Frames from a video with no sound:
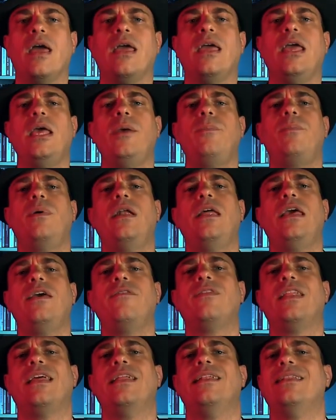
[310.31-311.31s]
He
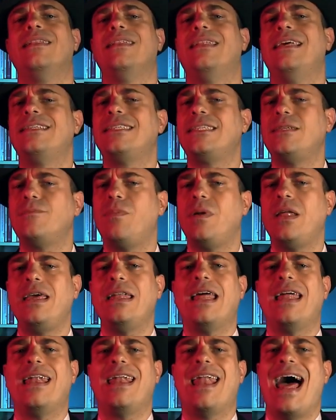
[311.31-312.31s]
believed in
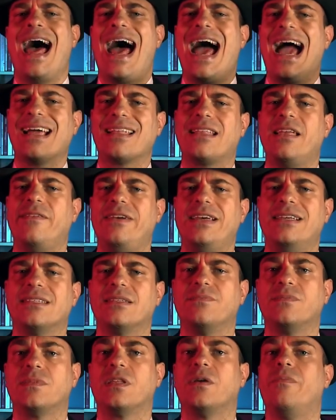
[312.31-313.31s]
discipline and
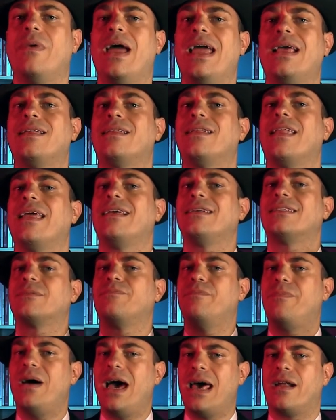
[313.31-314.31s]
activism to make things
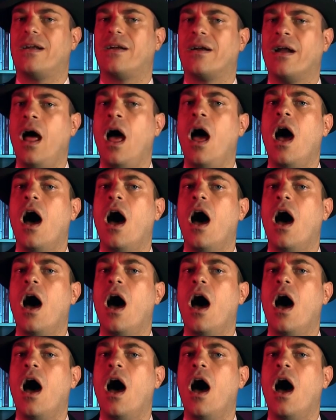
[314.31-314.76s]
better,